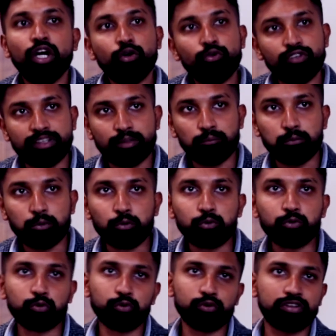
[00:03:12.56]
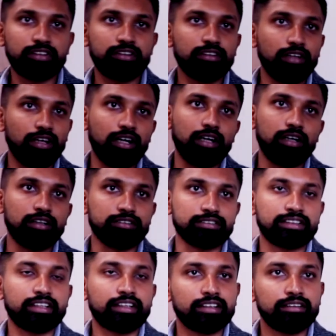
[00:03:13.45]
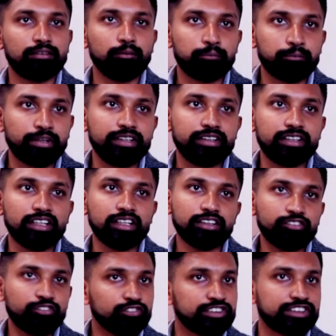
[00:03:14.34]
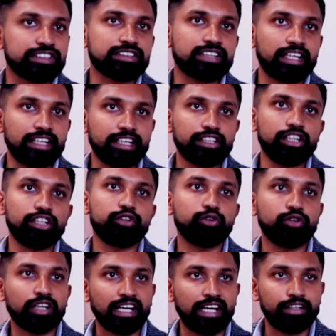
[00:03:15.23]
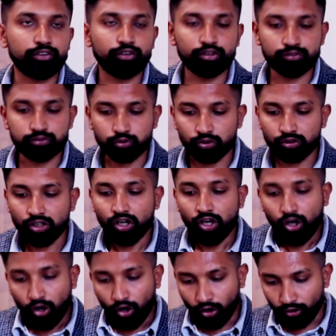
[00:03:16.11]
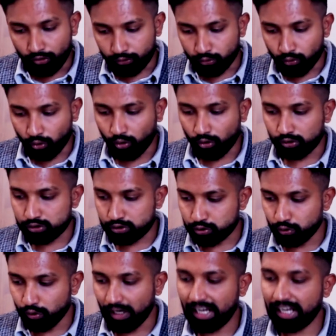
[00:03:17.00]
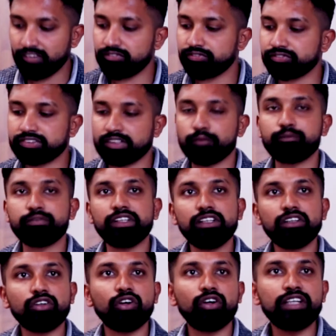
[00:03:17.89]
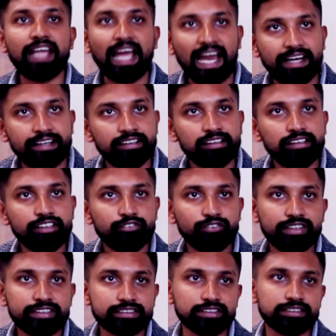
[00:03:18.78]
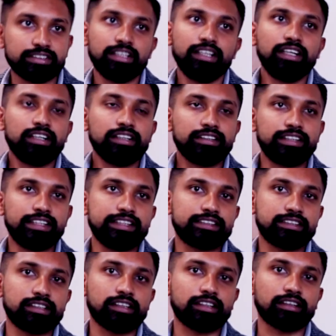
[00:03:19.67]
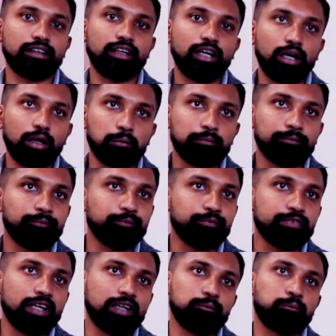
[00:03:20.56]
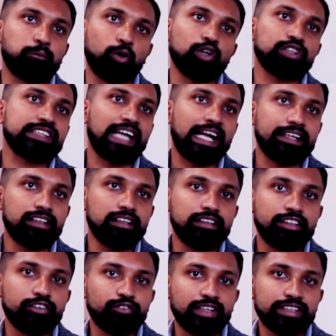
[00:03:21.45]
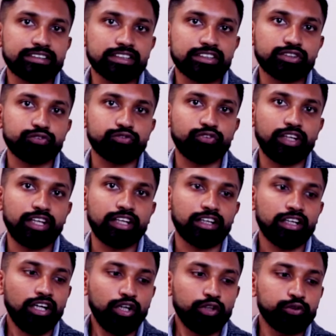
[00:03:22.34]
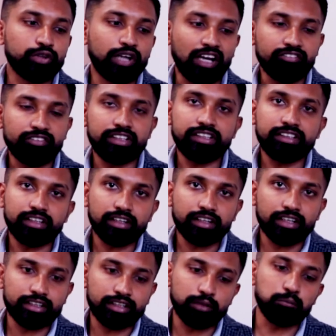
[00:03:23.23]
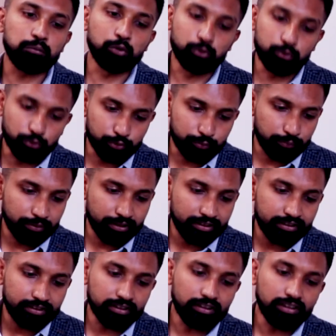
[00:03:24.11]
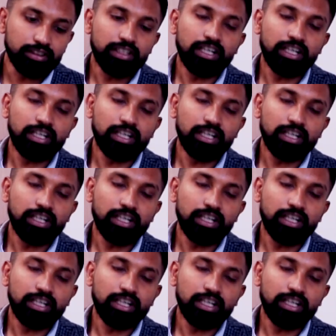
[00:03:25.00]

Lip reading: with a Bluetooth printer which is connected to your Android phone, or you also have something called handheld devices. These are POS handheld devices where you have an integrated Bluetooth printer.